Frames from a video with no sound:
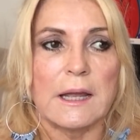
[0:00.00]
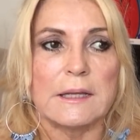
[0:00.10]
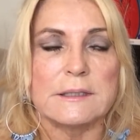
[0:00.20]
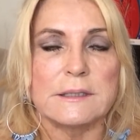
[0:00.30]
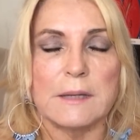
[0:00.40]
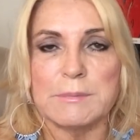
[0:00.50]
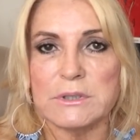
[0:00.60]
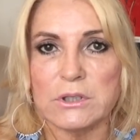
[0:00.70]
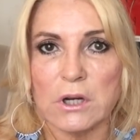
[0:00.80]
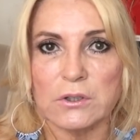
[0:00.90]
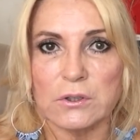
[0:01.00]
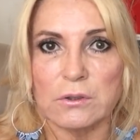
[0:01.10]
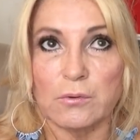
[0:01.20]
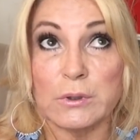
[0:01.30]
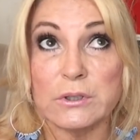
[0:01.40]
His name is
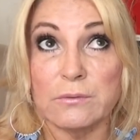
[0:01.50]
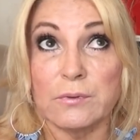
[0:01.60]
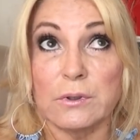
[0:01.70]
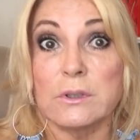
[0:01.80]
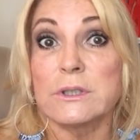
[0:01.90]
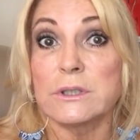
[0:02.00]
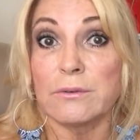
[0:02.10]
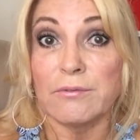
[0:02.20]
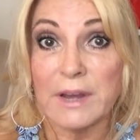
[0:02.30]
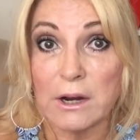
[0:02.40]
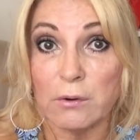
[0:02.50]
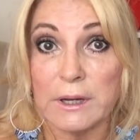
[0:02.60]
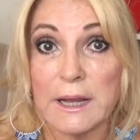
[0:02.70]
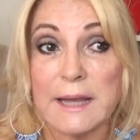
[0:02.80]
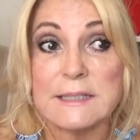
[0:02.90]
Doctor Christopher
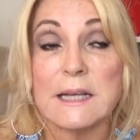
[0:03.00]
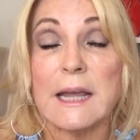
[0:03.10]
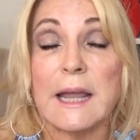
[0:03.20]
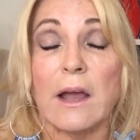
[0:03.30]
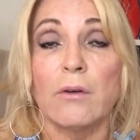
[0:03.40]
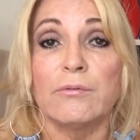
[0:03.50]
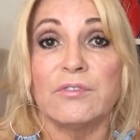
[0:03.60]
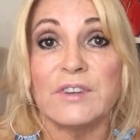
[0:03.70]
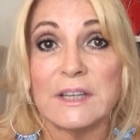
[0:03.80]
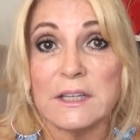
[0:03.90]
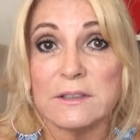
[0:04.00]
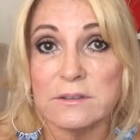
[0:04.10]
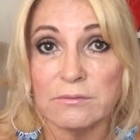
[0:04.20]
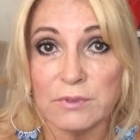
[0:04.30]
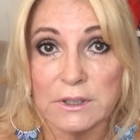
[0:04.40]
Saveri, S I L V
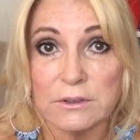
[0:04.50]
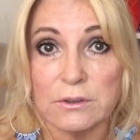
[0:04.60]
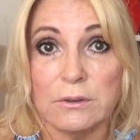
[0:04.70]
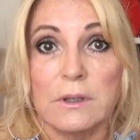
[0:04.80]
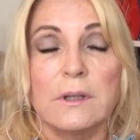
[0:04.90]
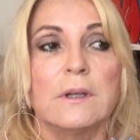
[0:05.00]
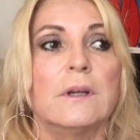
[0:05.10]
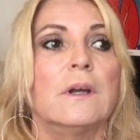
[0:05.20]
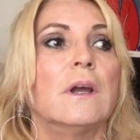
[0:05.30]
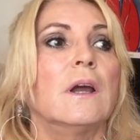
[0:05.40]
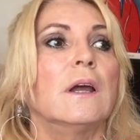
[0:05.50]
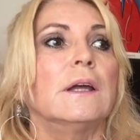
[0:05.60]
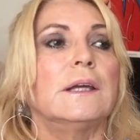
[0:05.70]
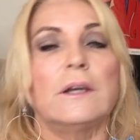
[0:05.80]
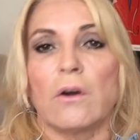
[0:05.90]
as in Victor,
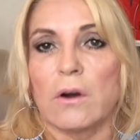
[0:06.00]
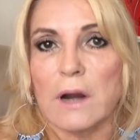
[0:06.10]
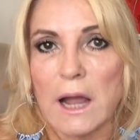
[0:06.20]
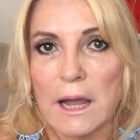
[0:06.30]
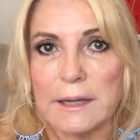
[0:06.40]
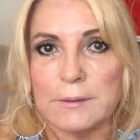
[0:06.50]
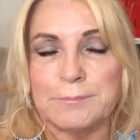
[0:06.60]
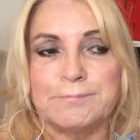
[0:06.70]
E R I.